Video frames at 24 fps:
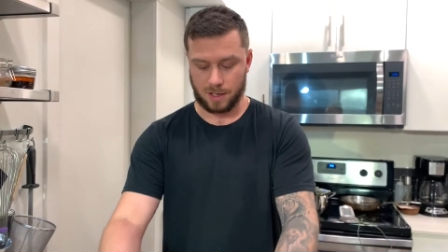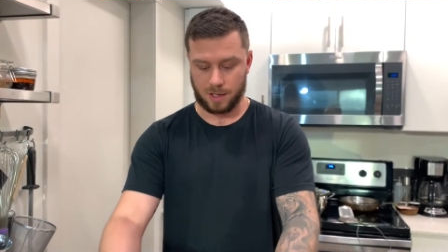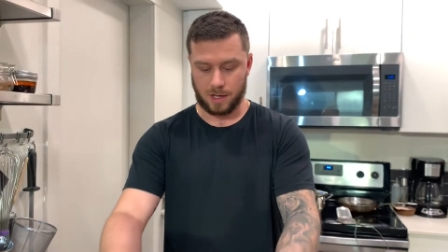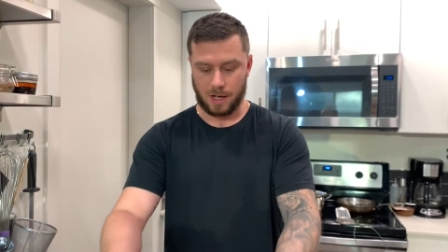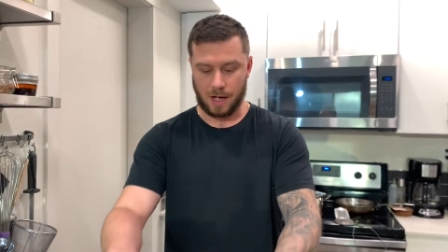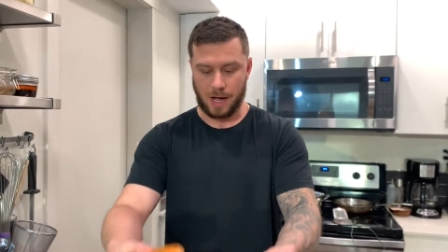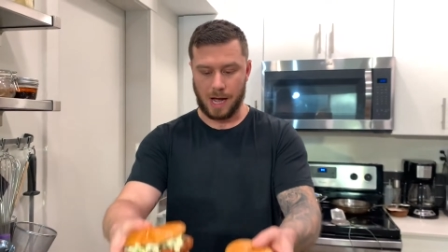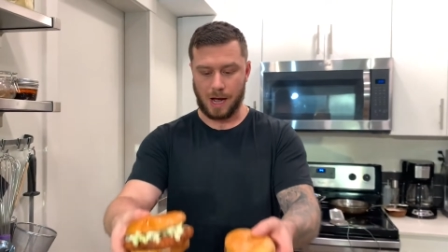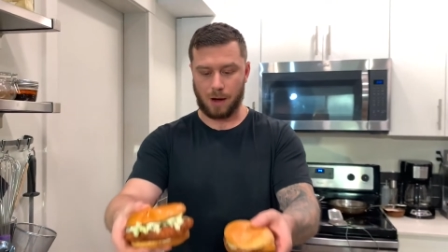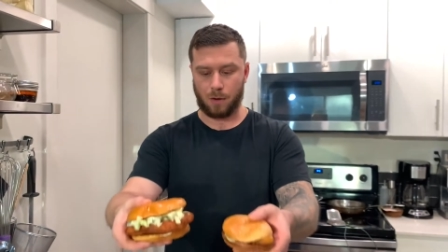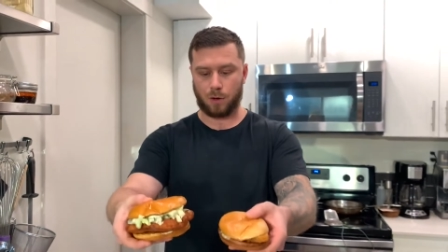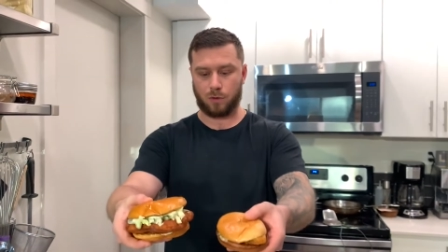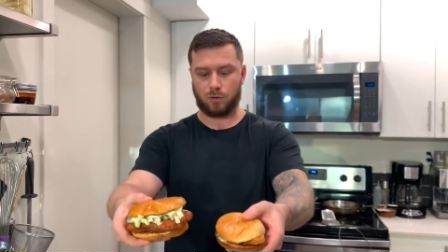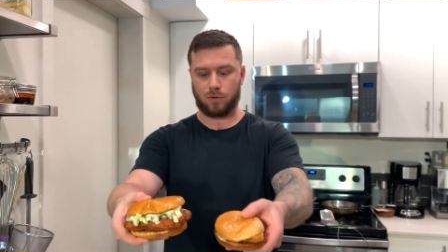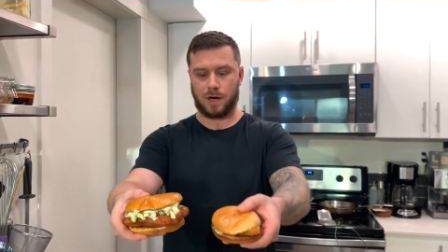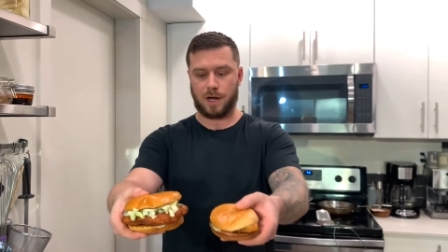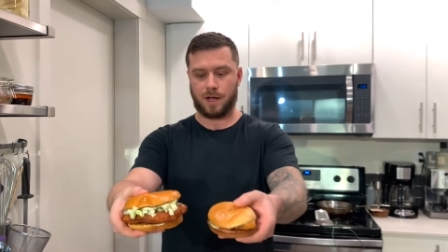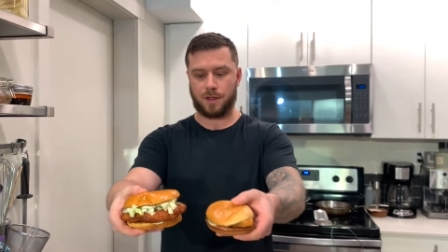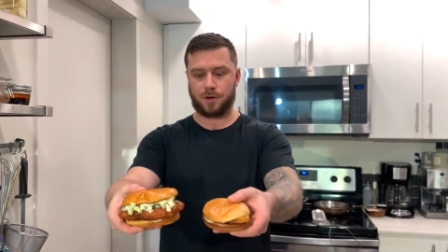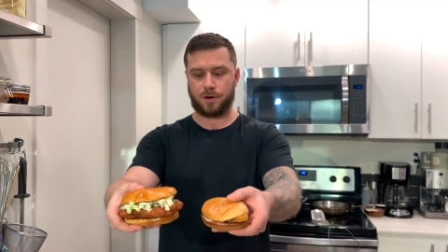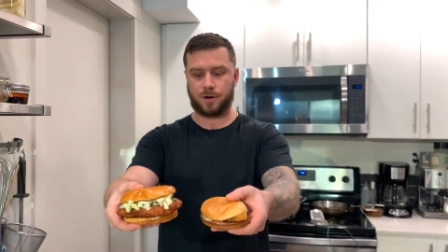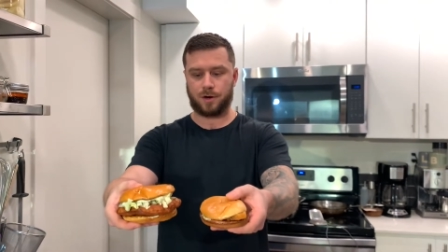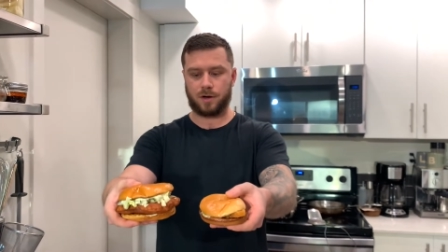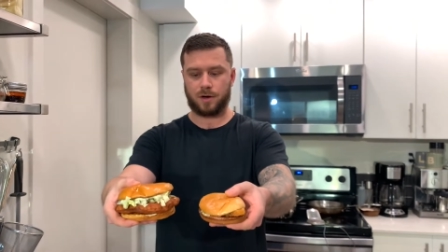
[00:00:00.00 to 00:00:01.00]
I would
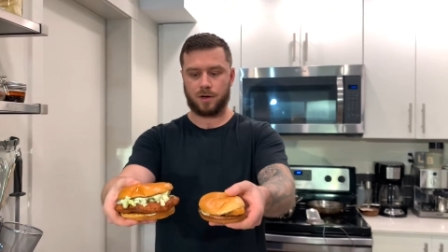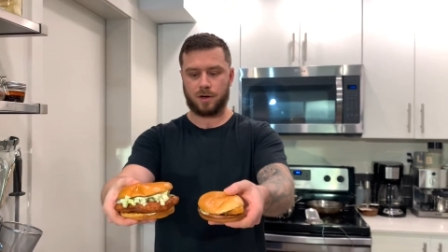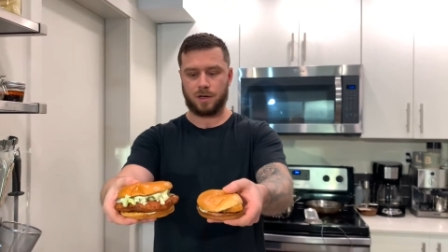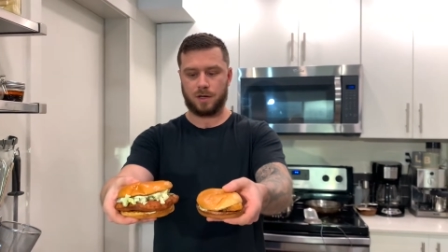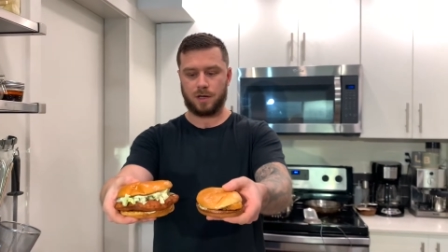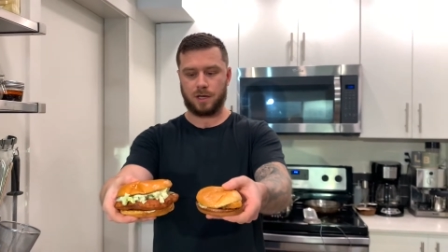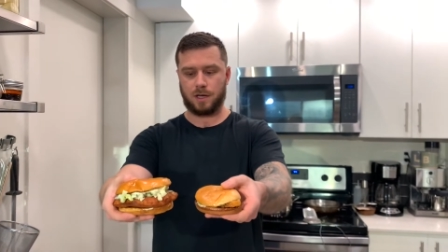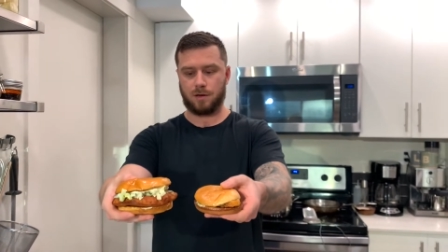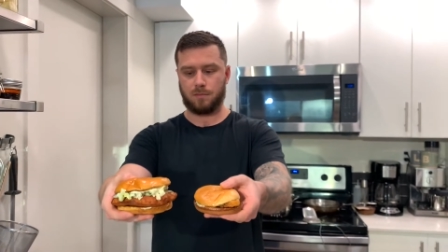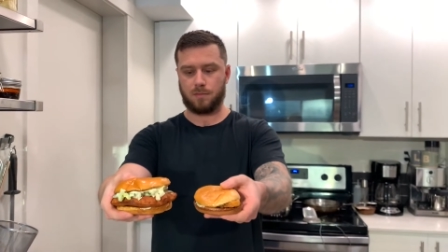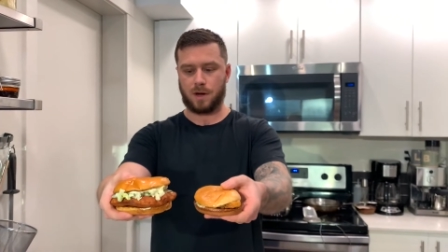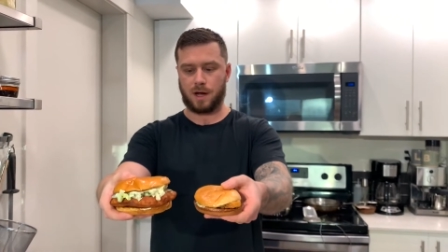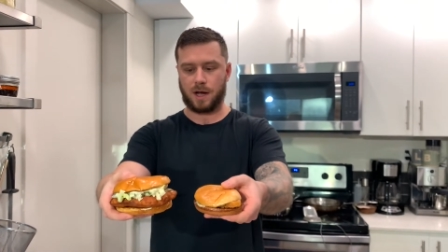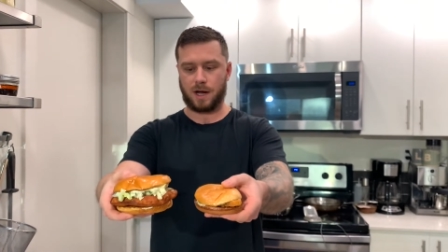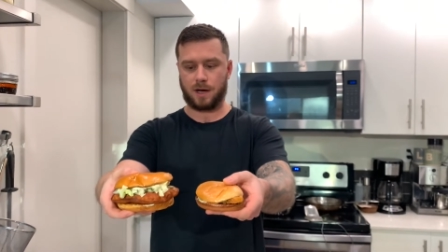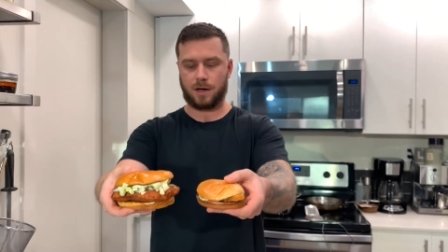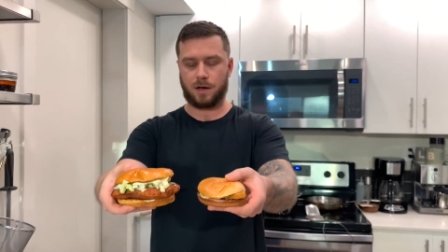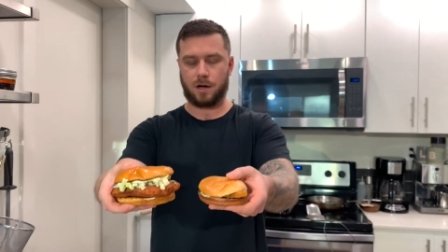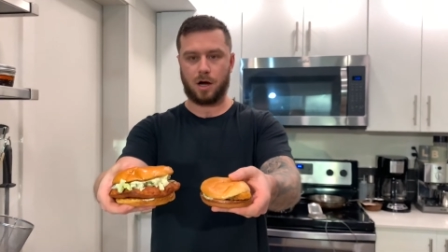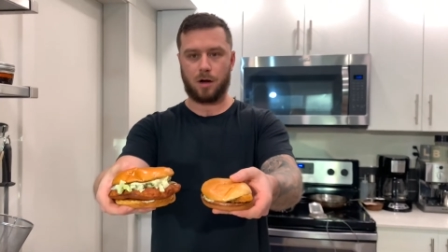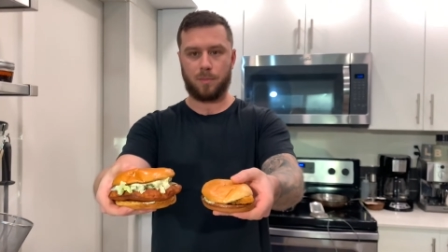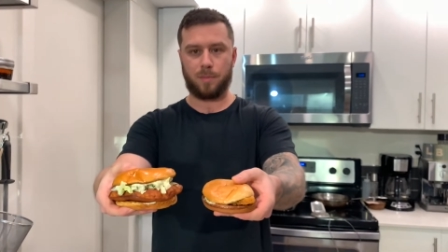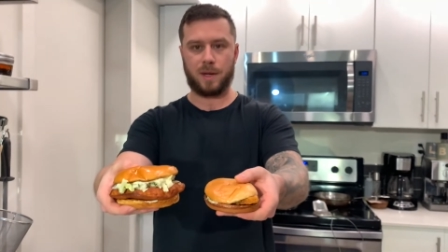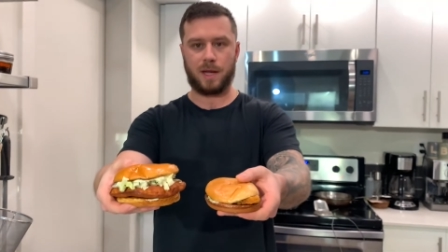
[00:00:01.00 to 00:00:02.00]
rather eat my
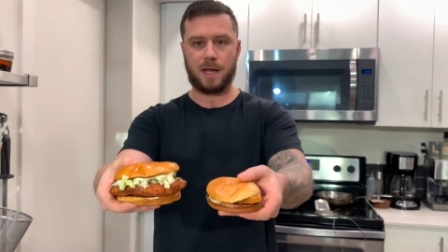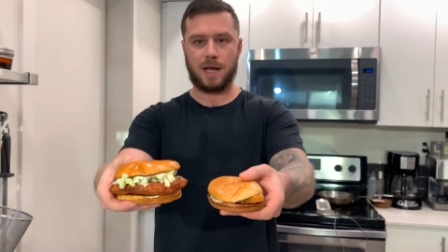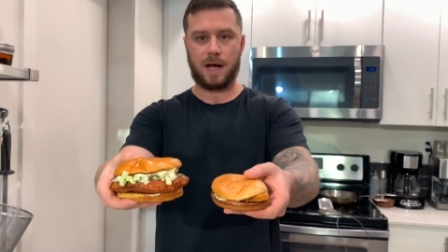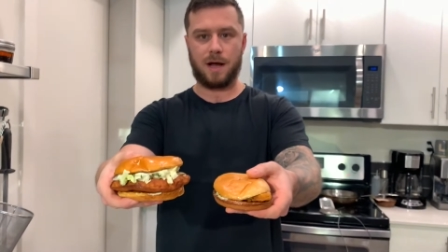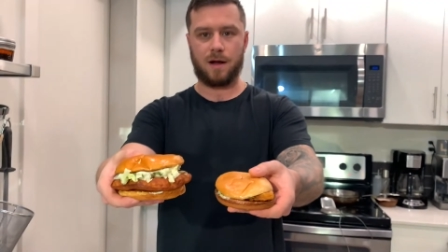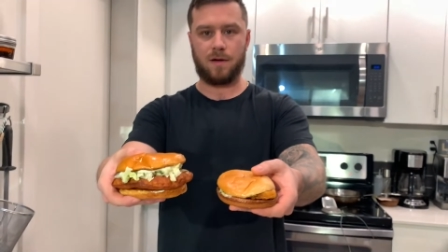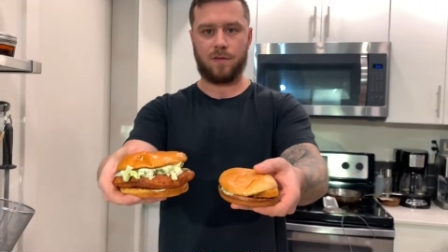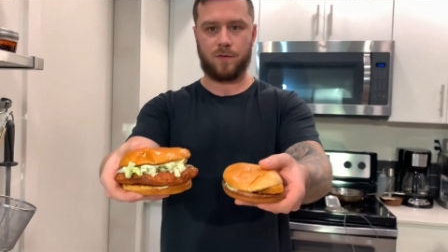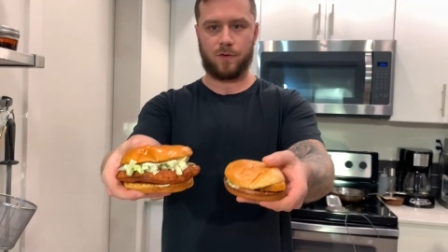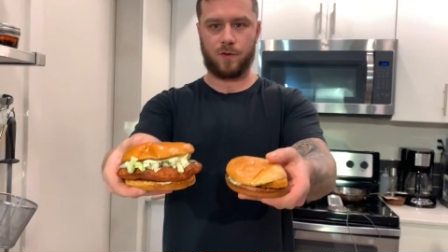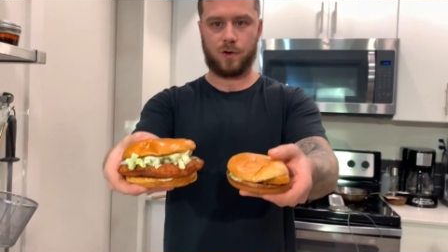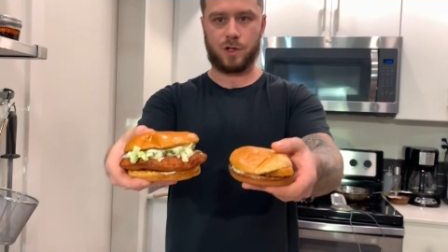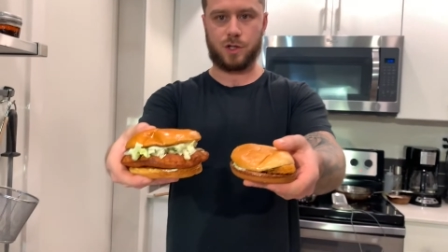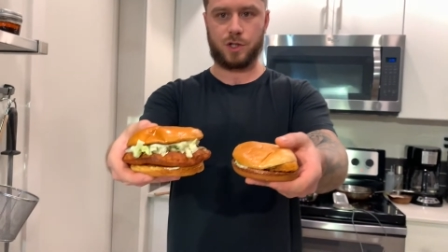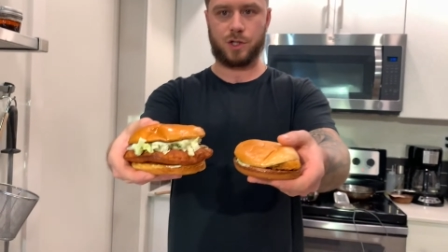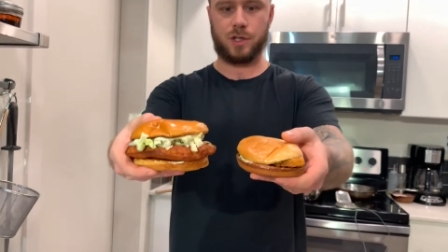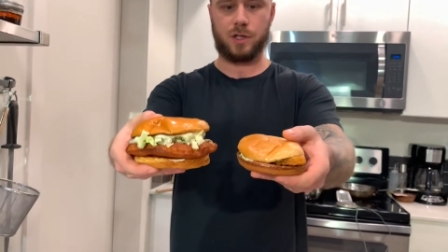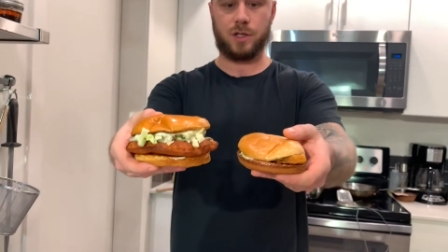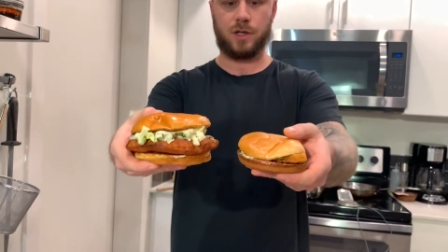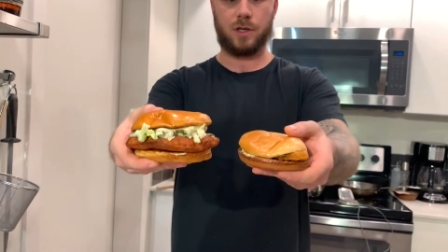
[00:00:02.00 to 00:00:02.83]
Copycat version